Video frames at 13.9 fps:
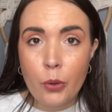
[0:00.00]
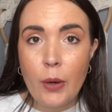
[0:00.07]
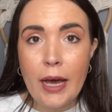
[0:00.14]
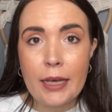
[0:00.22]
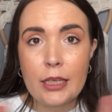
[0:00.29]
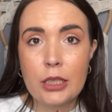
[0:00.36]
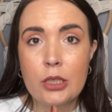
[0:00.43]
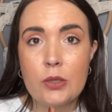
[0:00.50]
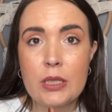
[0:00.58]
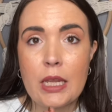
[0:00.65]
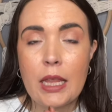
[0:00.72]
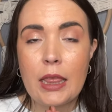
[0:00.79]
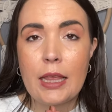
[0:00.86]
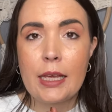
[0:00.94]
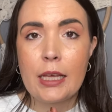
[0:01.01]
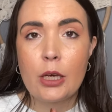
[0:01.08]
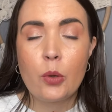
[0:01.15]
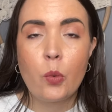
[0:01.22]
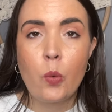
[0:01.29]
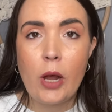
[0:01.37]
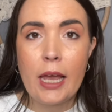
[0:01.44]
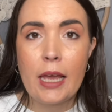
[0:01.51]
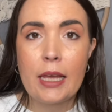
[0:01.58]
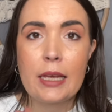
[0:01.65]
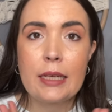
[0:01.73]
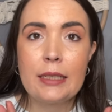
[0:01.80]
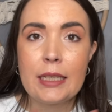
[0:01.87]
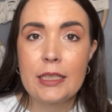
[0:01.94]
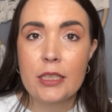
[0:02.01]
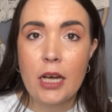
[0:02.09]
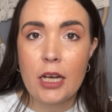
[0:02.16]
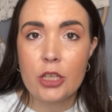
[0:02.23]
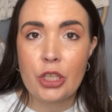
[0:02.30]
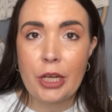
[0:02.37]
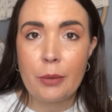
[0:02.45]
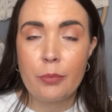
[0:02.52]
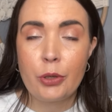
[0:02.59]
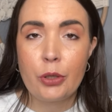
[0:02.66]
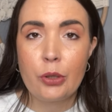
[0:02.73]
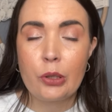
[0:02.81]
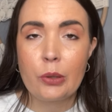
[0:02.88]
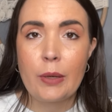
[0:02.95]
I used the Ouai Detox Shampoo,